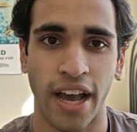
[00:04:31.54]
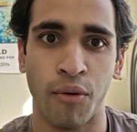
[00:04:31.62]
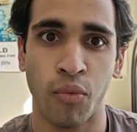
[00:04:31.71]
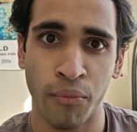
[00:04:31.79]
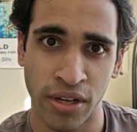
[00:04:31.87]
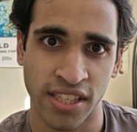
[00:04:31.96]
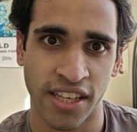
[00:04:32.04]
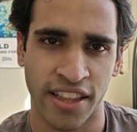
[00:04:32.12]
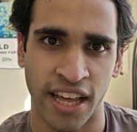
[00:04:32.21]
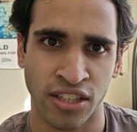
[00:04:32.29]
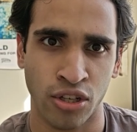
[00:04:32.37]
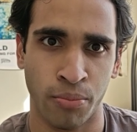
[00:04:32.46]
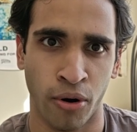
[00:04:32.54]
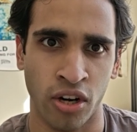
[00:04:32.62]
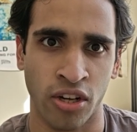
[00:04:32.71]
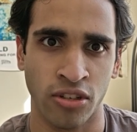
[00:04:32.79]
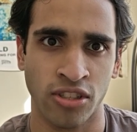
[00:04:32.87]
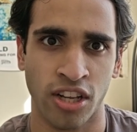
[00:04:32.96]
And when we see their two
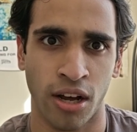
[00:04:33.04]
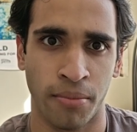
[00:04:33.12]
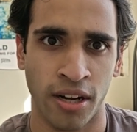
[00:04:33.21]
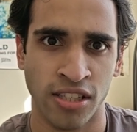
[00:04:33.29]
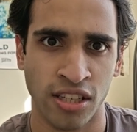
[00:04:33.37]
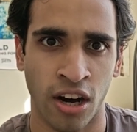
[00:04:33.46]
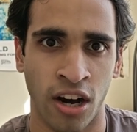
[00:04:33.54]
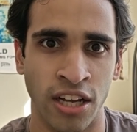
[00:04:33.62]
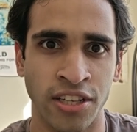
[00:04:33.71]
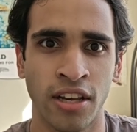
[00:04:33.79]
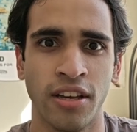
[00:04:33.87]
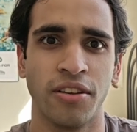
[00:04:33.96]
polygons side by side,